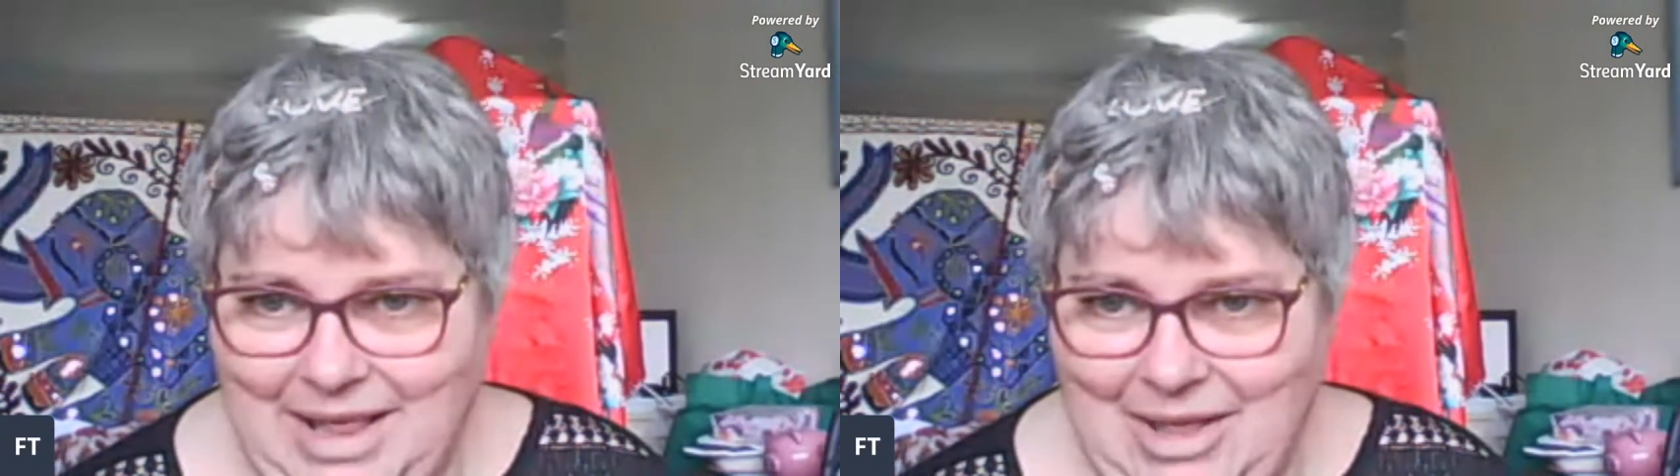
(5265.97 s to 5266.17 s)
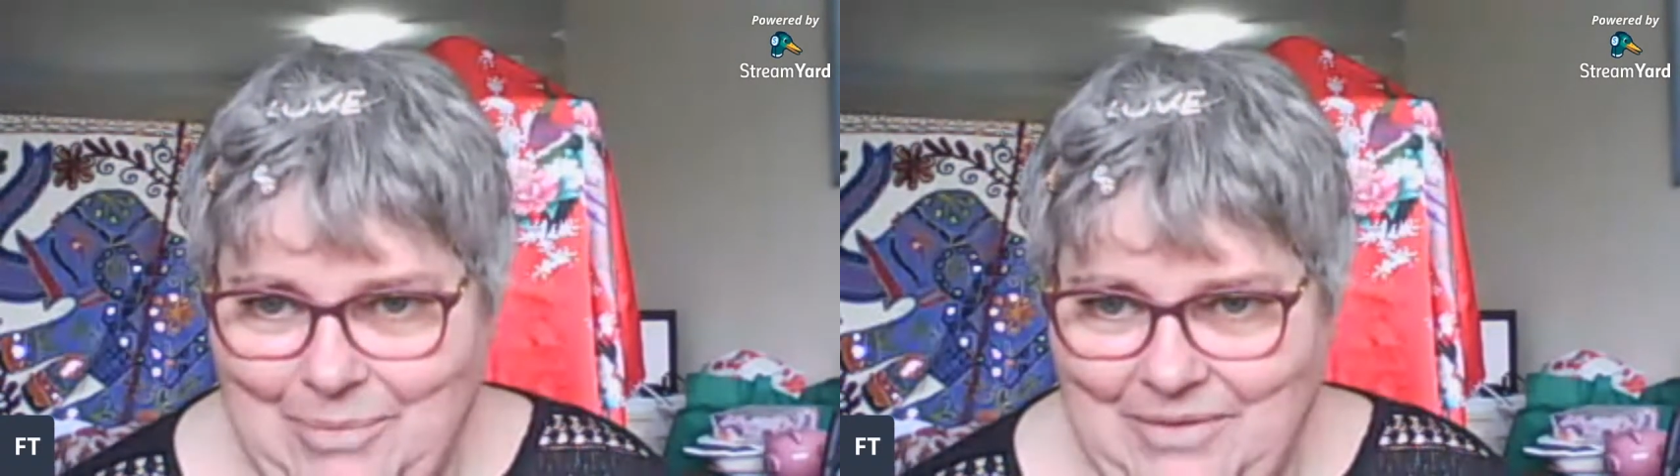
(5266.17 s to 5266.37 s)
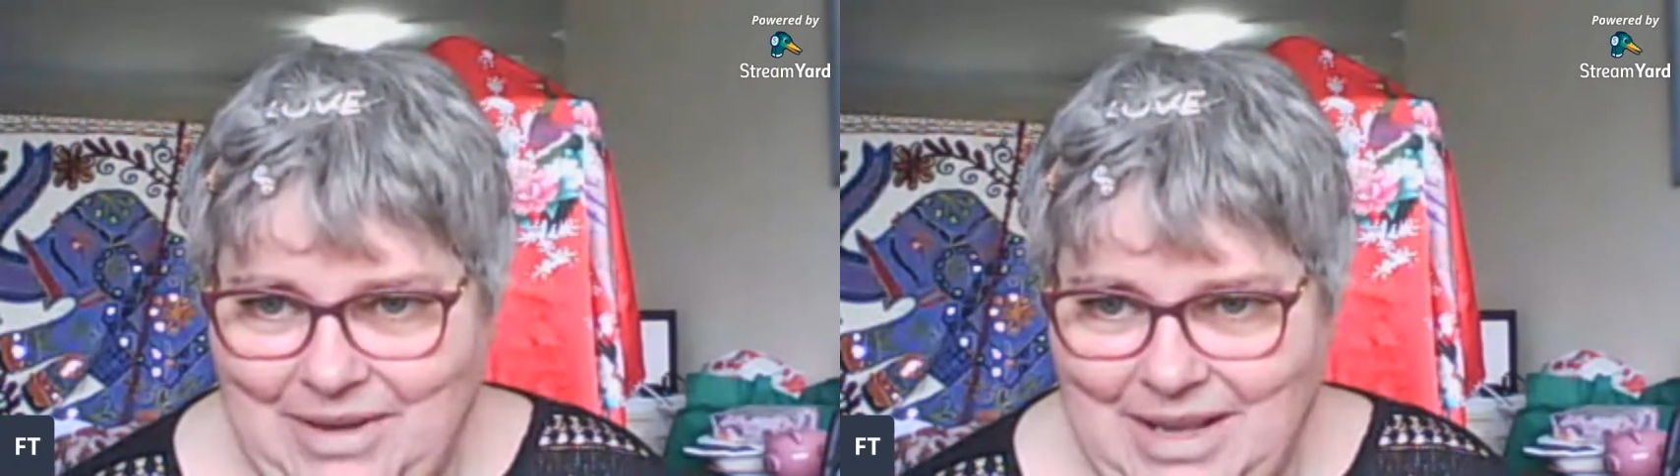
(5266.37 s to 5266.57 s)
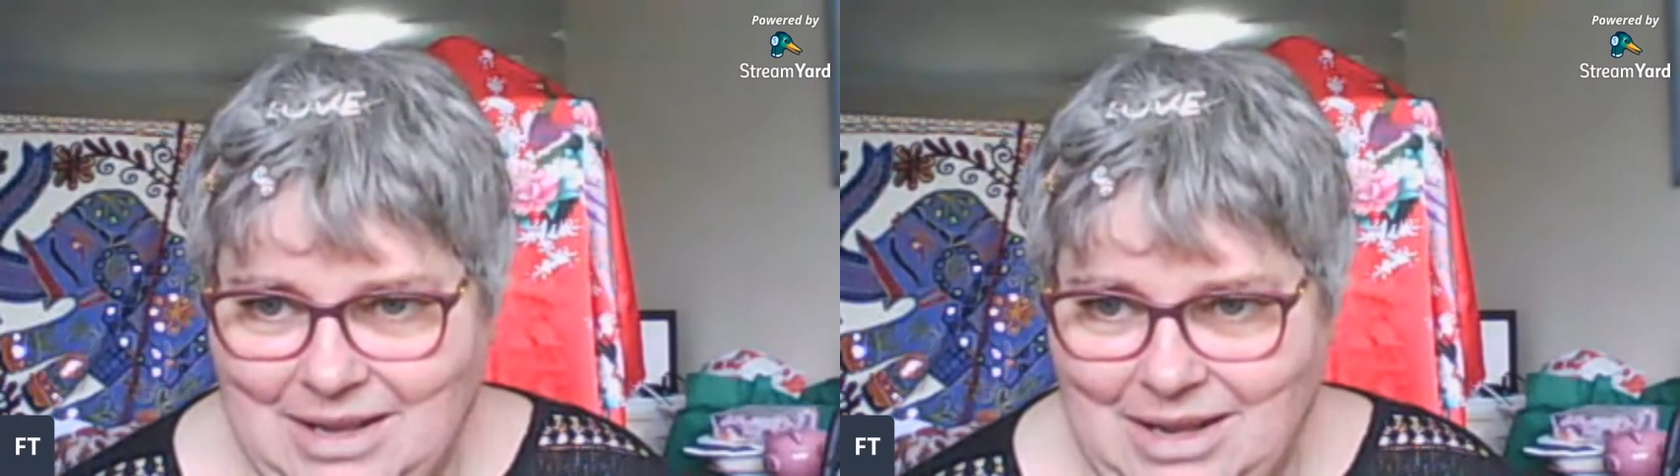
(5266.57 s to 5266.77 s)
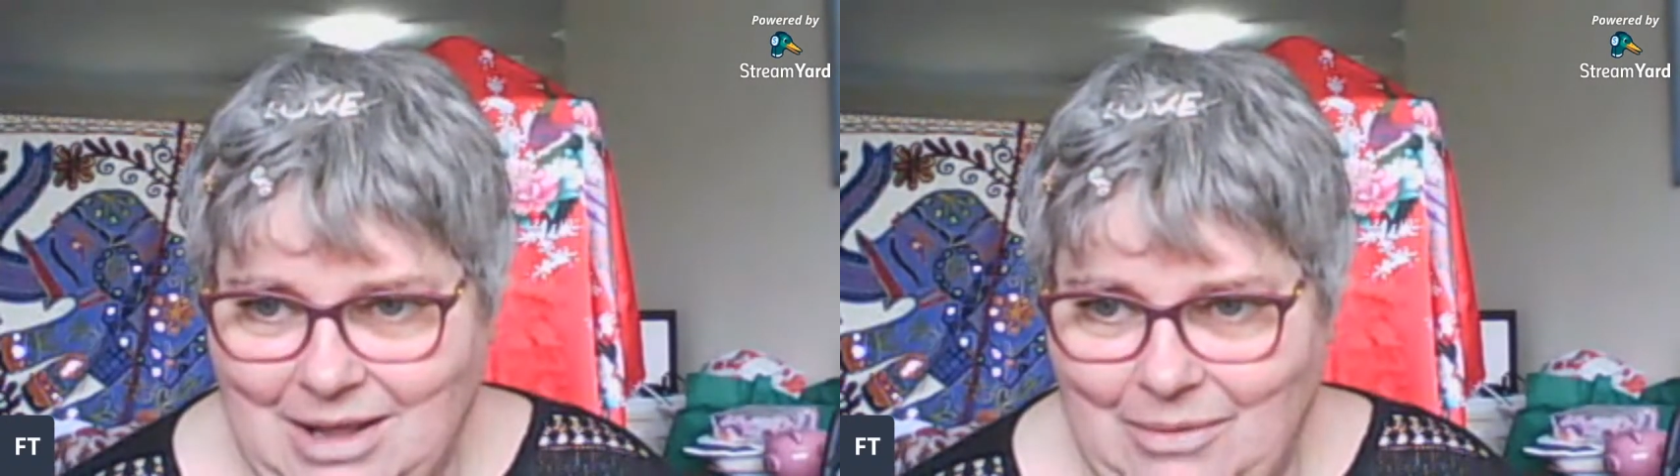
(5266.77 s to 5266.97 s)
I hope
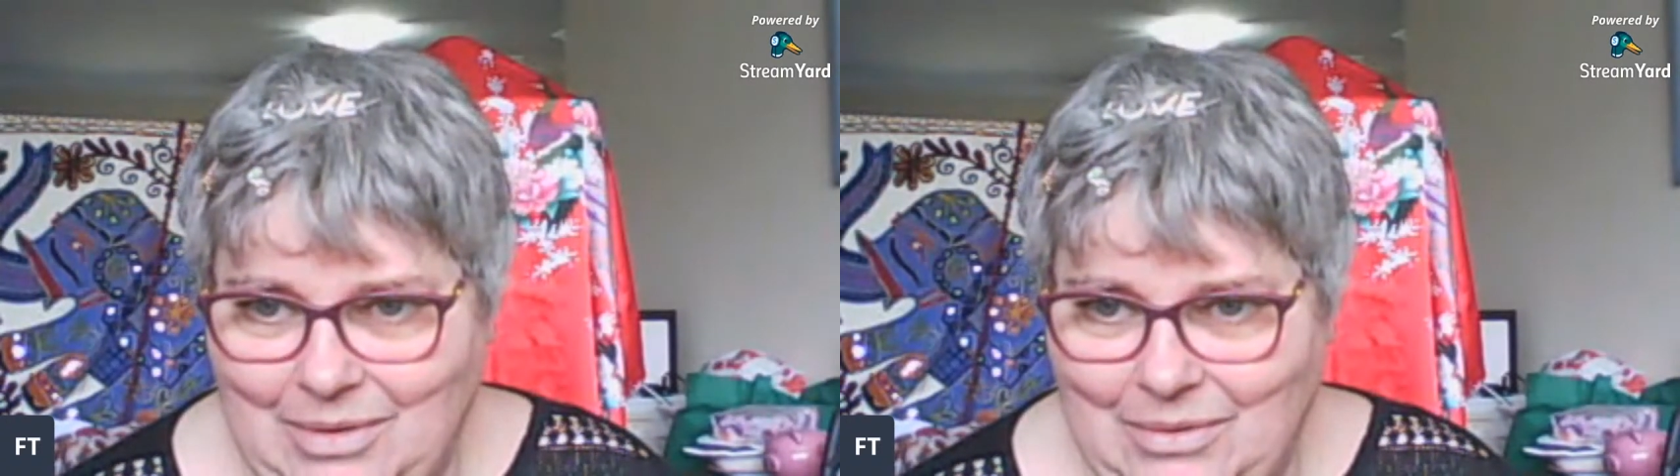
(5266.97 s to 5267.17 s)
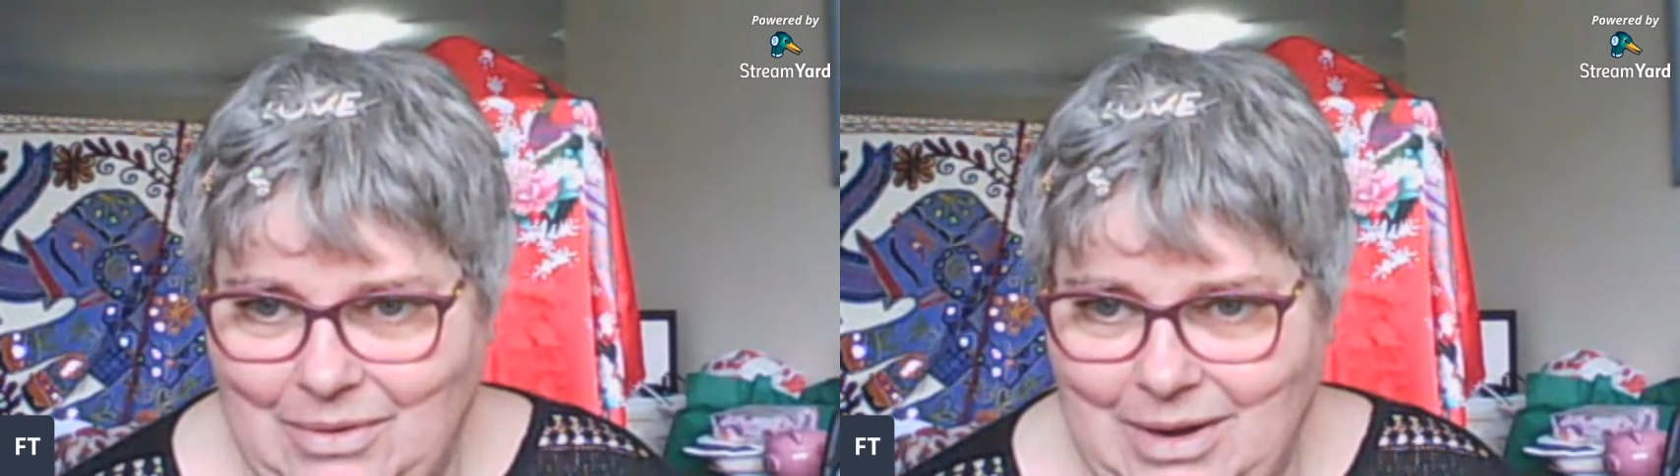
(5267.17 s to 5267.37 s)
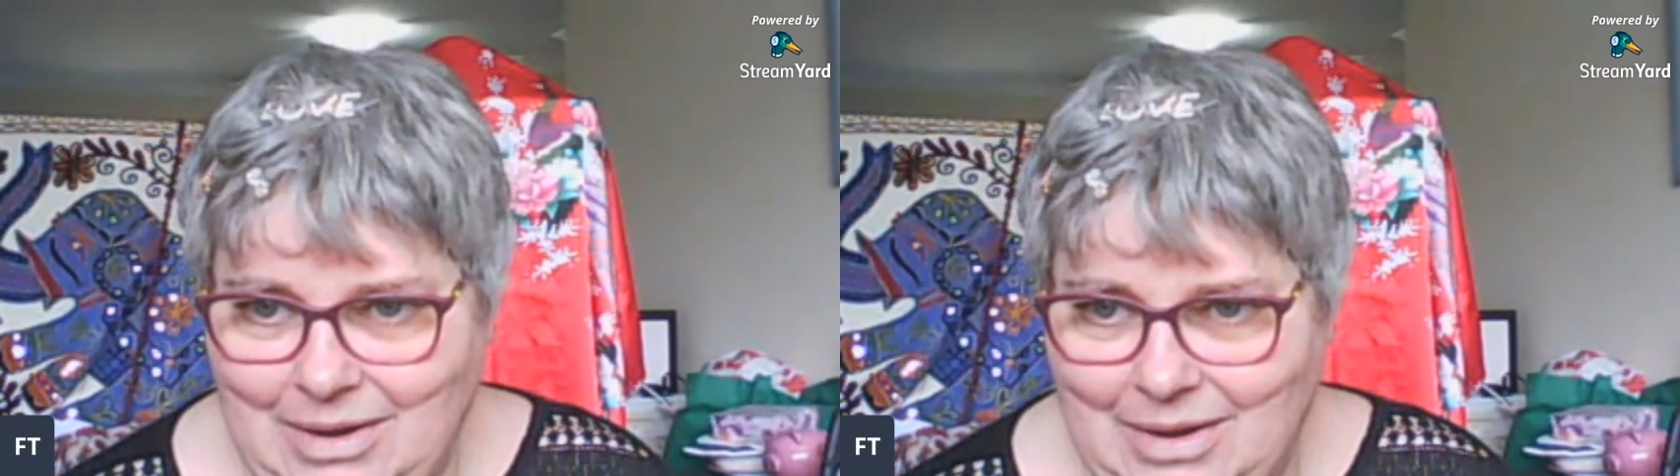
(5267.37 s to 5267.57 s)
everything's going good.